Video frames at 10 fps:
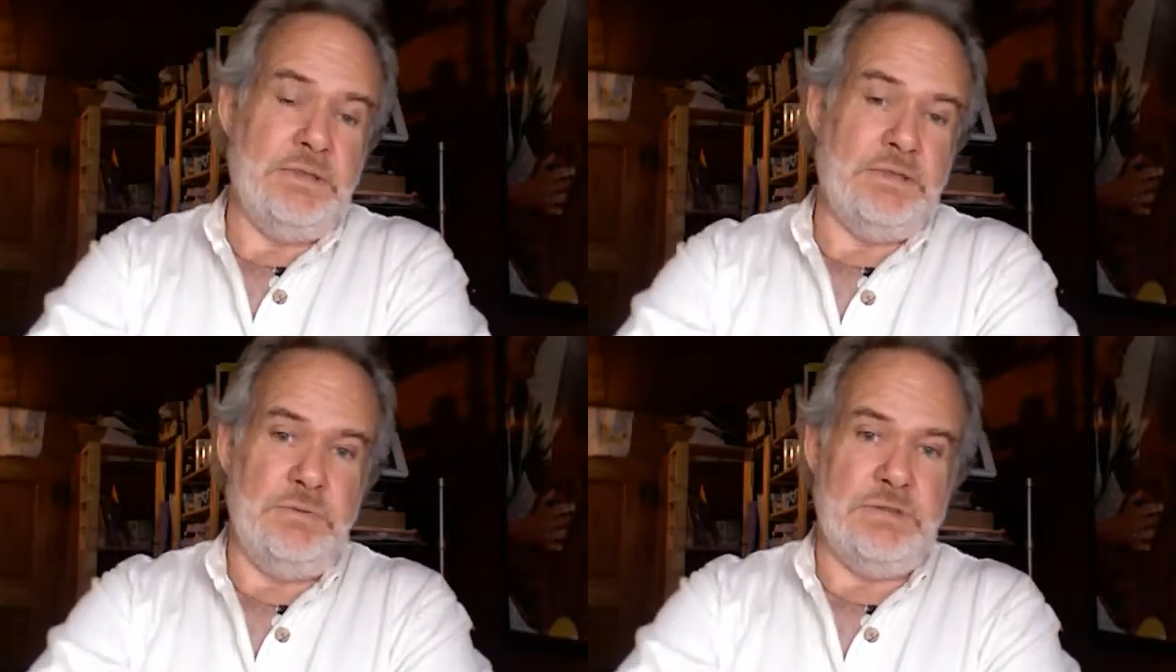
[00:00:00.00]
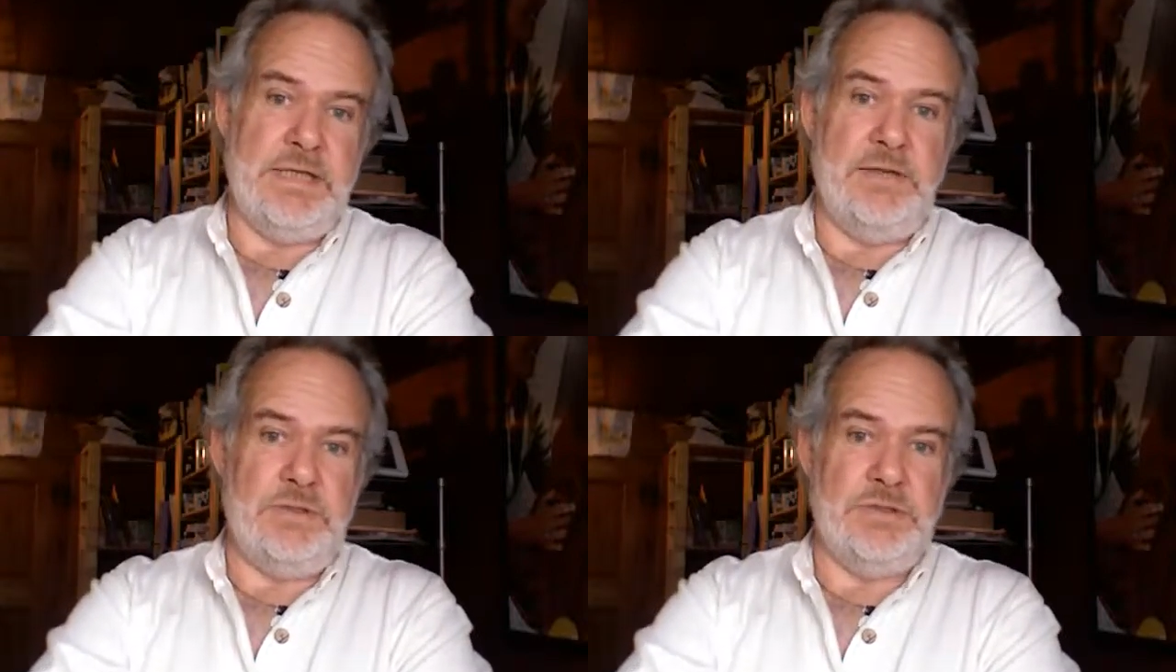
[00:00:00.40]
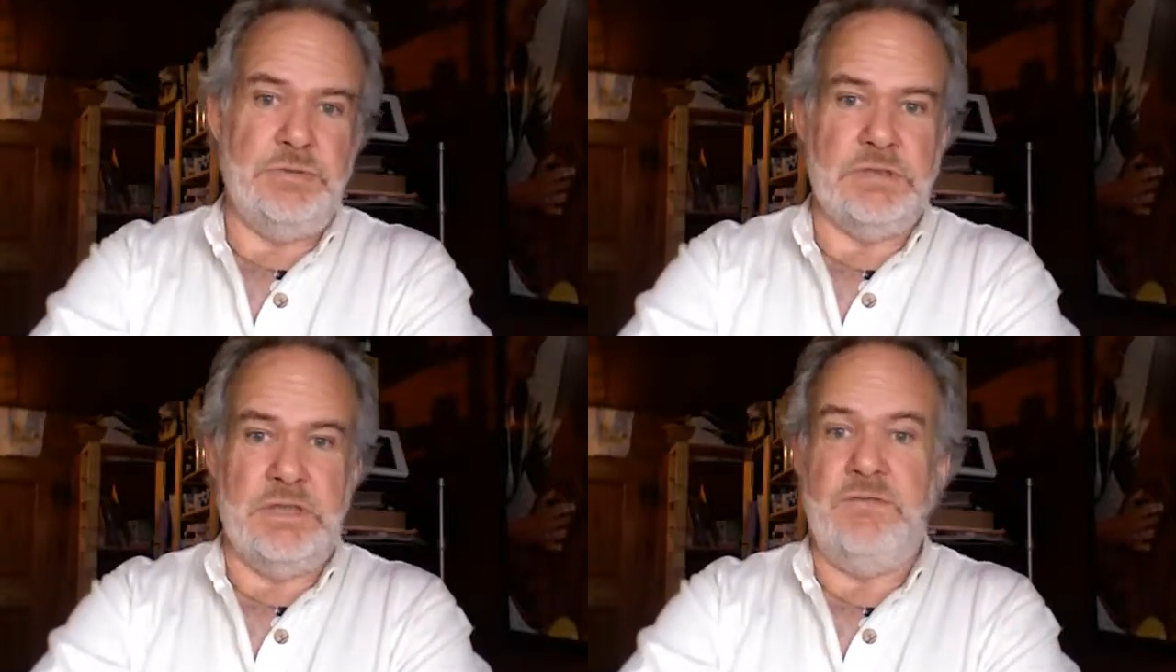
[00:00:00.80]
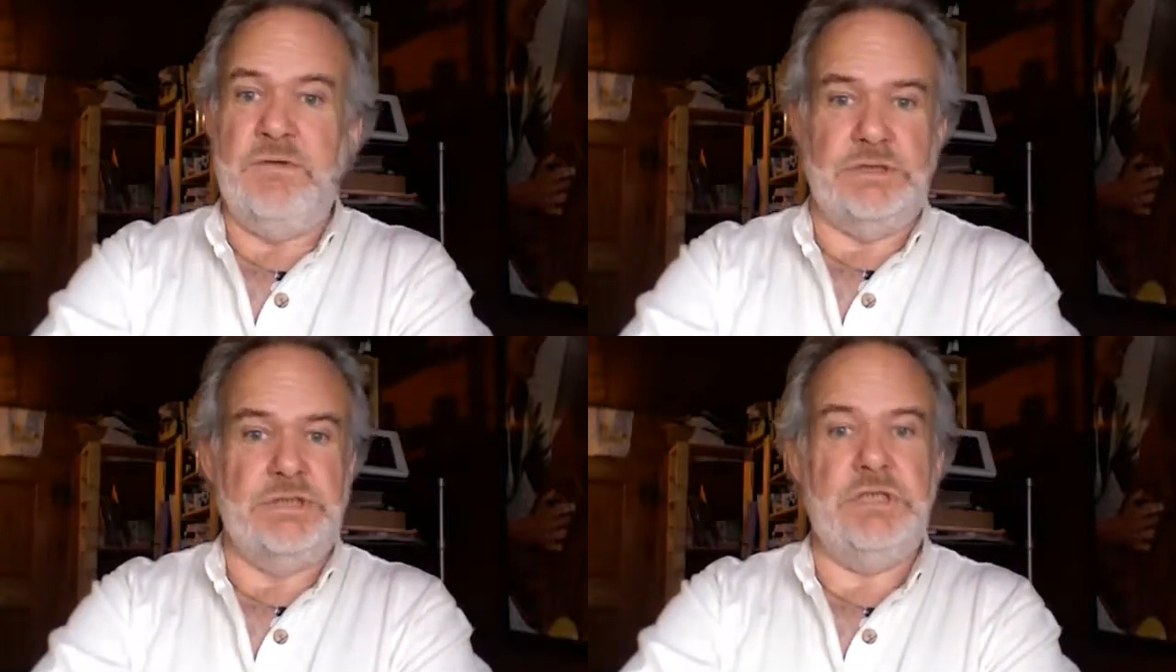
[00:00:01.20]
and she was down there, and she was
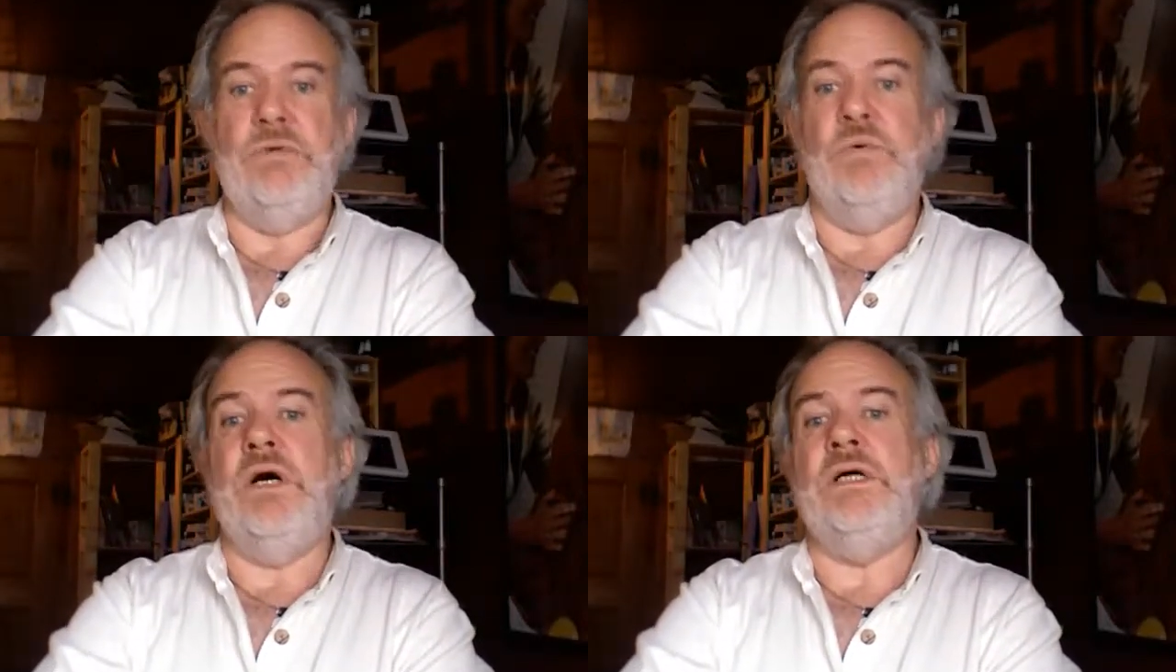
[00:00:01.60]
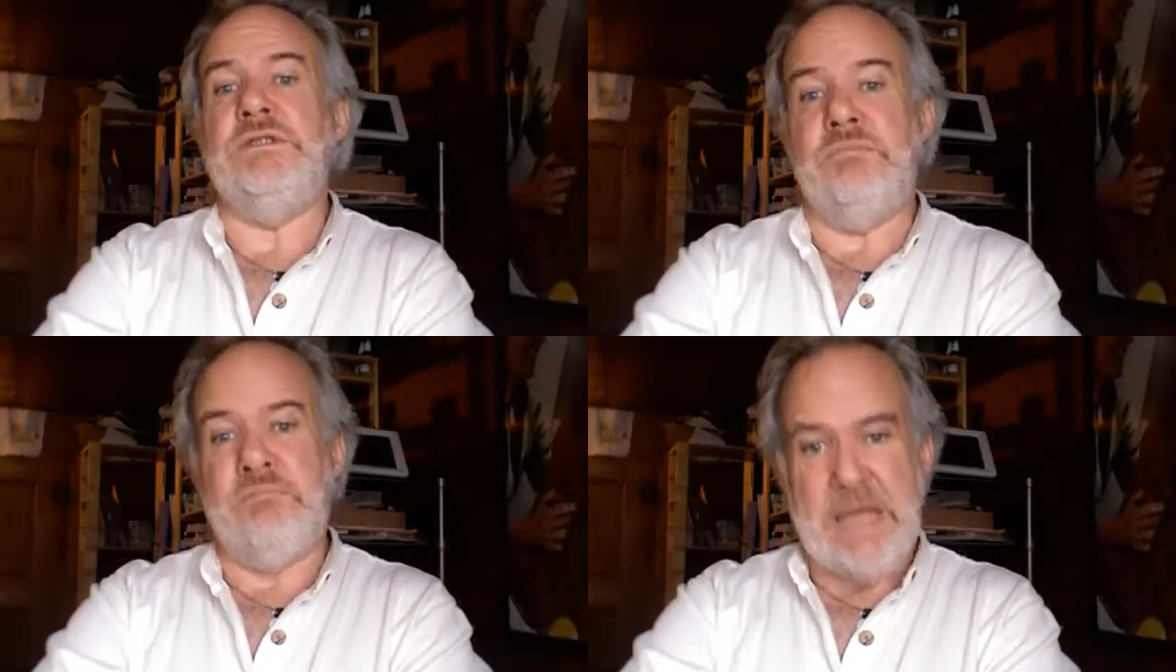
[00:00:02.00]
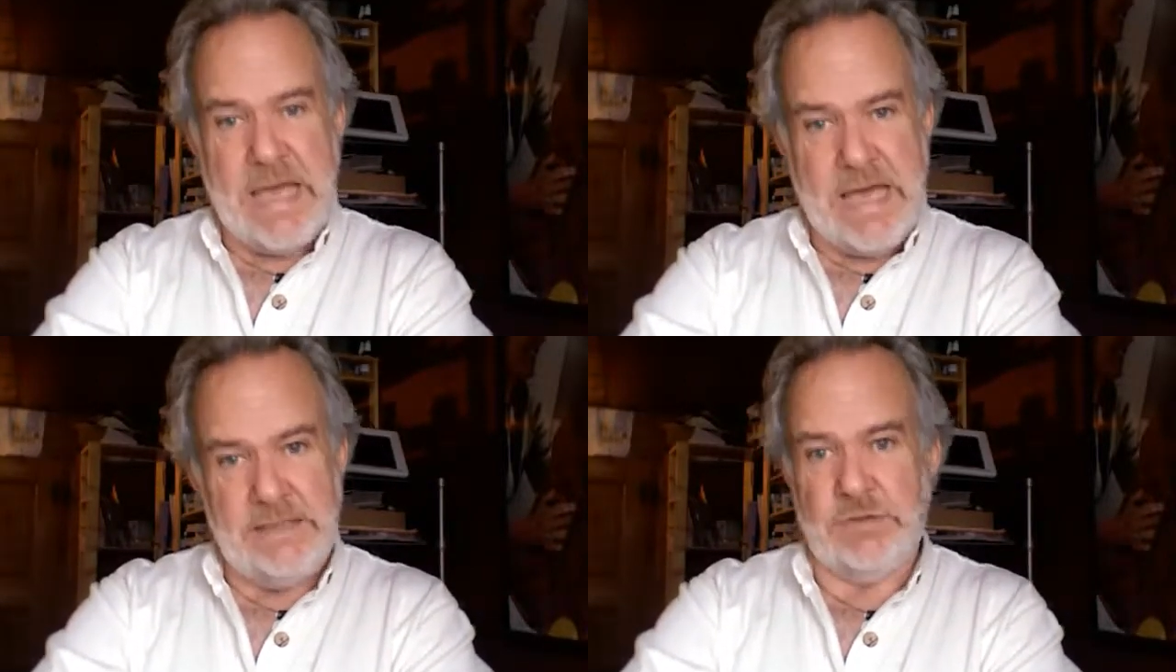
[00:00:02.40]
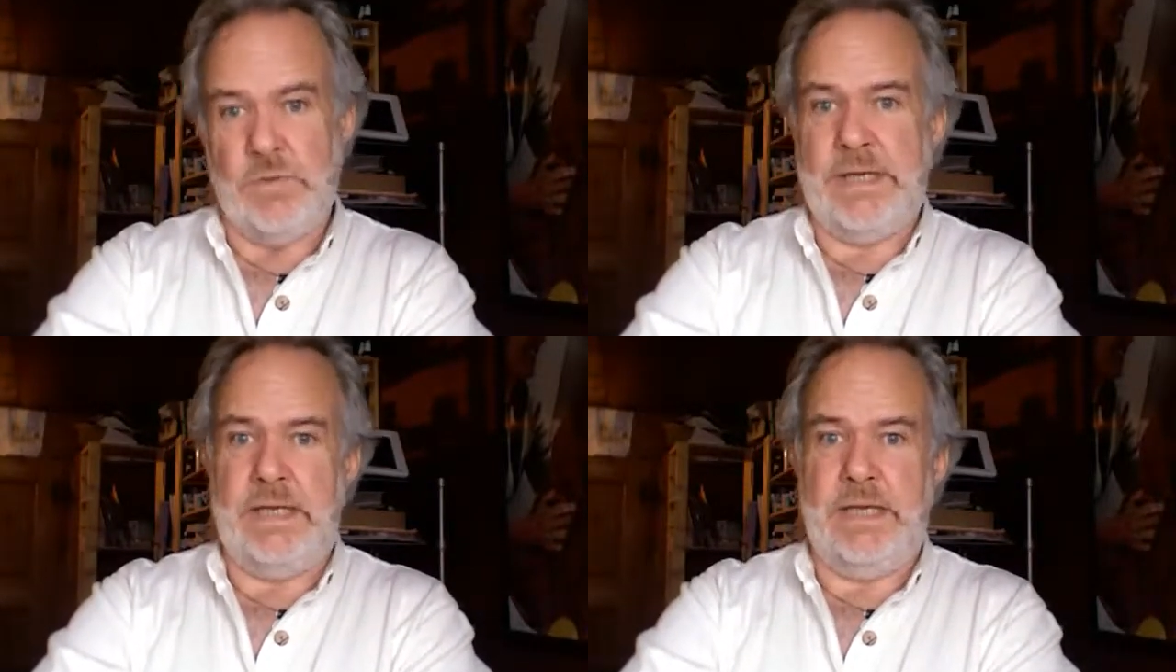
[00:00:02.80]
leaving, and she was mad as a
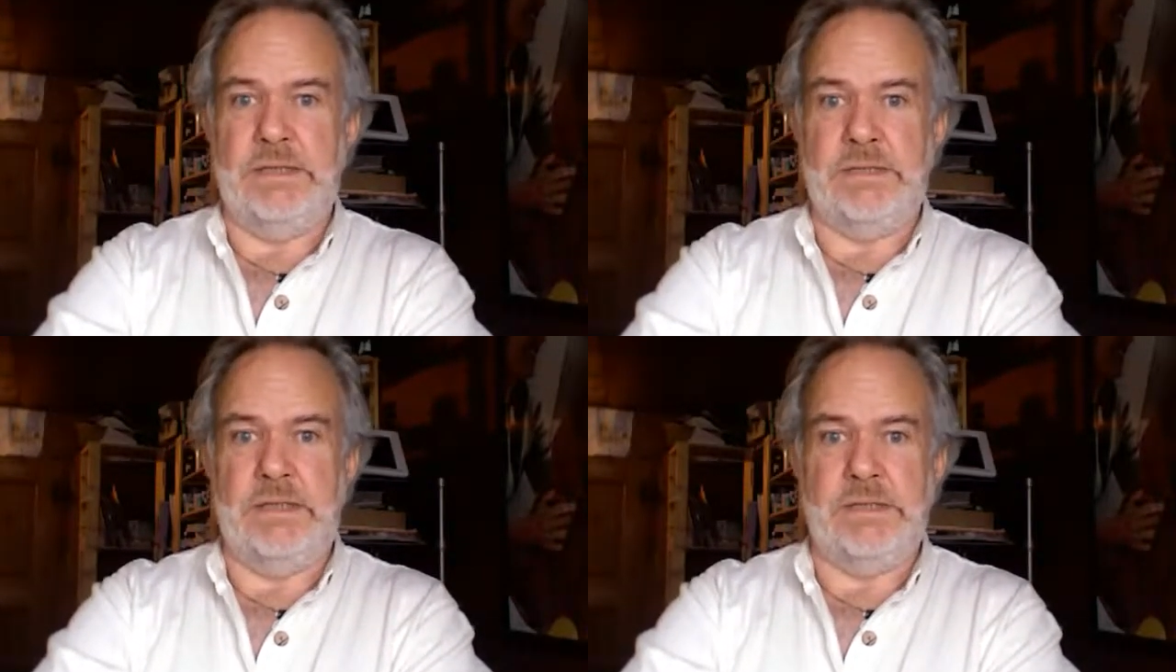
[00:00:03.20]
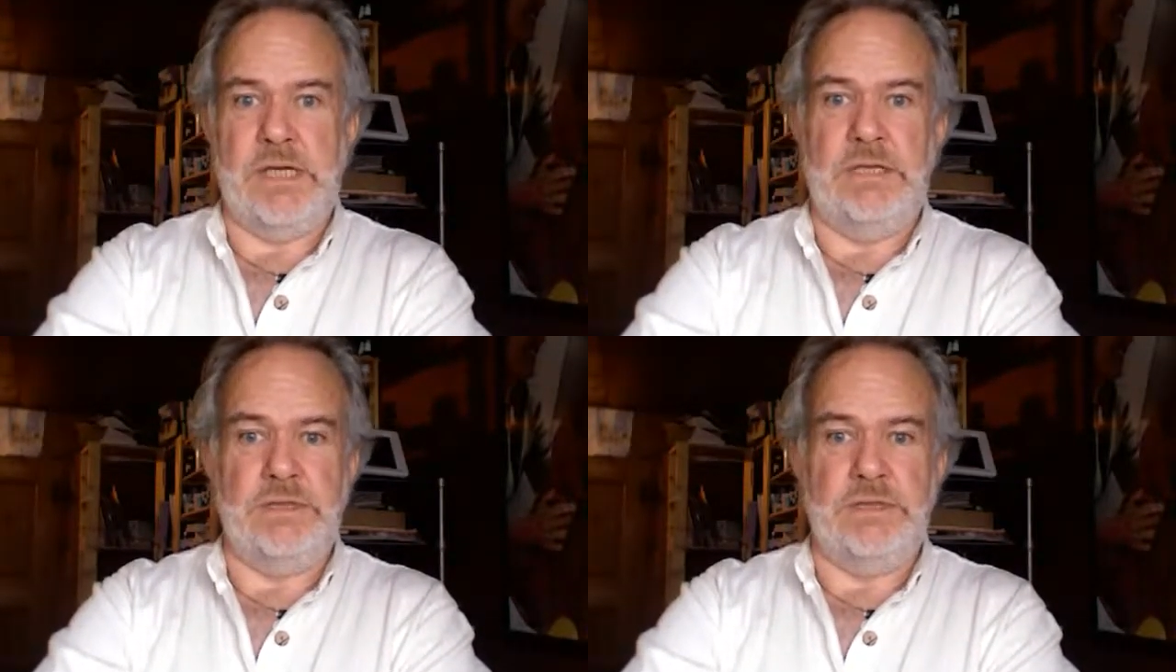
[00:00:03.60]
wet hen, as they say.